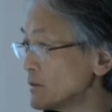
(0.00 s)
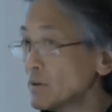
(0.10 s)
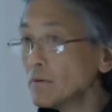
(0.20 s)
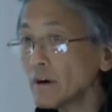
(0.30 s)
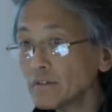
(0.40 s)

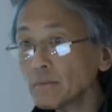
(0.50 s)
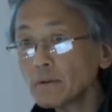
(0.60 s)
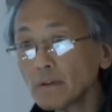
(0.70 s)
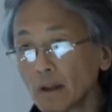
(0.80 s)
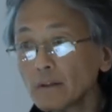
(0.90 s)
nuance,
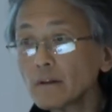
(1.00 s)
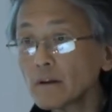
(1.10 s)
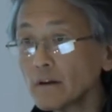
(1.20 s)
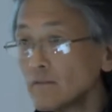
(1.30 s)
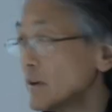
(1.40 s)
something that I
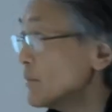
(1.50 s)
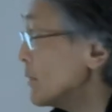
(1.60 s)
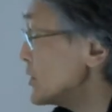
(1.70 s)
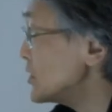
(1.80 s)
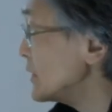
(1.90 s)
think uh, Philip
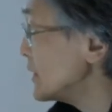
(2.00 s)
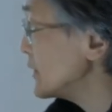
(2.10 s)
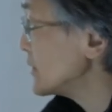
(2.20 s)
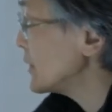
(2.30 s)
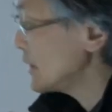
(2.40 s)
mentioned in
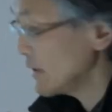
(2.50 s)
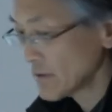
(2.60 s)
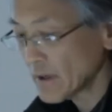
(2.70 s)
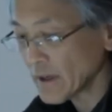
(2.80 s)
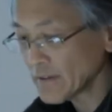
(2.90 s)
his, in his
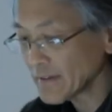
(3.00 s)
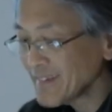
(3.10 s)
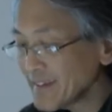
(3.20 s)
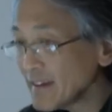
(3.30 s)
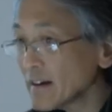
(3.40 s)
talk, this
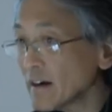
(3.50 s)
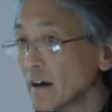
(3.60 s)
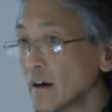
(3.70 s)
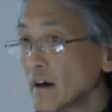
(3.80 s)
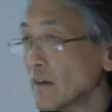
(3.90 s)
idea
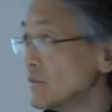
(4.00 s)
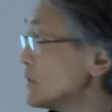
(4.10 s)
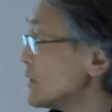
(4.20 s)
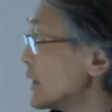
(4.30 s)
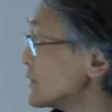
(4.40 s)
of
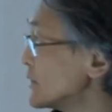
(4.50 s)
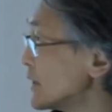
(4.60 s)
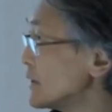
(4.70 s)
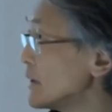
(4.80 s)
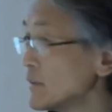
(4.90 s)
nuance, this
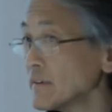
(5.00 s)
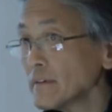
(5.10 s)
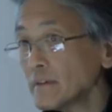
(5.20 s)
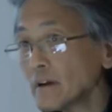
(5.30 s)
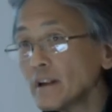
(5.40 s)
idea of this,
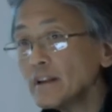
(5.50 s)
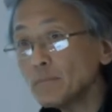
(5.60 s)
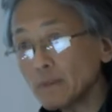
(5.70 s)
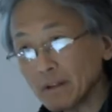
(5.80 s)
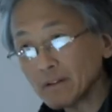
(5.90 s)
the
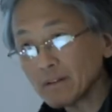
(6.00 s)
clinamen,